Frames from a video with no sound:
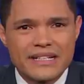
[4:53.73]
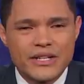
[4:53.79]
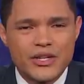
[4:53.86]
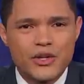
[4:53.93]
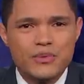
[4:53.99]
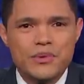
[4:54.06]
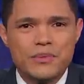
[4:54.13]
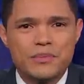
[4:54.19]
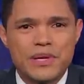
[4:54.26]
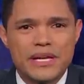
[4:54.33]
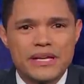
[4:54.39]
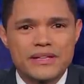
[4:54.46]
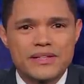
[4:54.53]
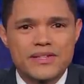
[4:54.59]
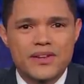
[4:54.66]
Human
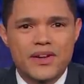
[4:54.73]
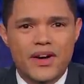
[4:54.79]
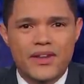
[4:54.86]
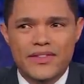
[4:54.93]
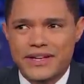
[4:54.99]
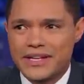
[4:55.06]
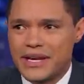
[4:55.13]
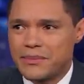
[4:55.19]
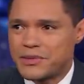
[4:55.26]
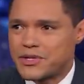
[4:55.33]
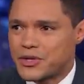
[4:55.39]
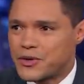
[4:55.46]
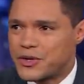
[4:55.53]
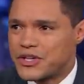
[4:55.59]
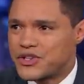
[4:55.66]
beings are the
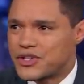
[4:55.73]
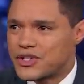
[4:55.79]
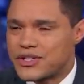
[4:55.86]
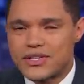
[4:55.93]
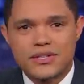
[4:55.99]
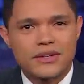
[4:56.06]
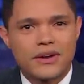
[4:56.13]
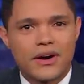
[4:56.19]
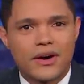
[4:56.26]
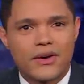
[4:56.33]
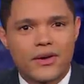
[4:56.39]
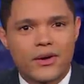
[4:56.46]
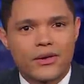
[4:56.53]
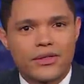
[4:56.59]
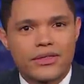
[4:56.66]
dumbest creatures on
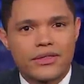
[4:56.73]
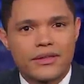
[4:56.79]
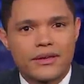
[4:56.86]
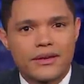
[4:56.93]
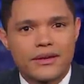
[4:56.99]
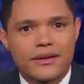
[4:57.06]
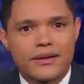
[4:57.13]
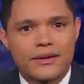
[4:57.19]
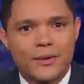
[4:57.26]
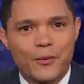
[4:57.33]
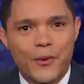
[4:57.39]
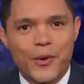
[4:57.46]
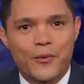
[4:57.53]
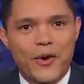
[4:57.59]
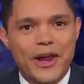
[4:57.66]
Earth.
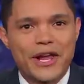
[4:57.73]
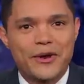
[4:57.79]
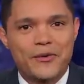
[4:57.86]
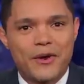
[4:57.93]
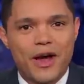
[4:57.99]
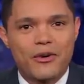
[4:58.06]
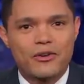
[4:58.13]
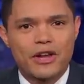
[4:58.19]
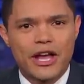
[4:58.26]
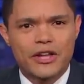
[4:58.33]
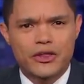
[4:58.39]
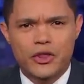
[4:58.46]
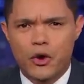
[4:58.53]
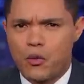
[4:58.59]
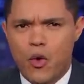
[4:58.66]
We're running around
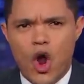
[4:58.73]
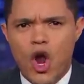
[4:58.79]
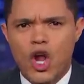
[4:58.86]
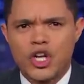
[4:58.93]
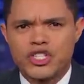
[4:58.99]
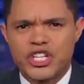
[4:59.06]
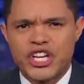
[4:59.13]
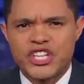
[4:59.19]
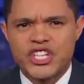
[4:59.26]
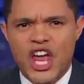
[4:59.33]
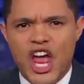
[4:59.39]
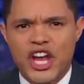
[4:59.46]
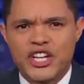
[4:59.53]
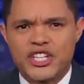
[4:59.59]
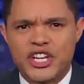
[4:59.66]
like the world is
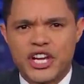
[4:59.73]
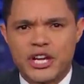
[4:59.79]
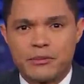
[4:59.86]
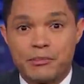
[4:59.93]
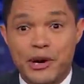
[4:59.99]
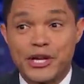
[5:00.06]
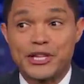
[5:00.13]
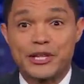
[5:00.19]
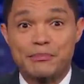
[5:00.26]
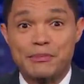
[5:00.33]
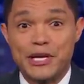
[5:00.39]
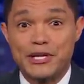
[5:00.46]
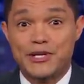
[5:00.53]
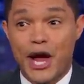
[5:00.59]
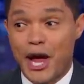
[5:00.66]
ending, but in the
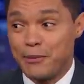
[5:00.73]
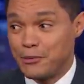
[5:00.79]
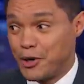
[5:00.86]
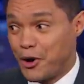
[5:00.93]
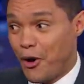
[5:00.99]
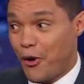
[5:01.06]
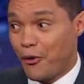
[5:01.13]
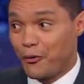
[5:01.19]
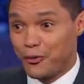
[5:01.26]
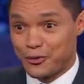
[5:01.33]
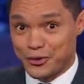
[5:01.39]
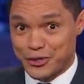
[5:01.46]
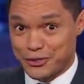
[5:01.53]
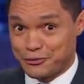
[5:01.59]
meantime, gold.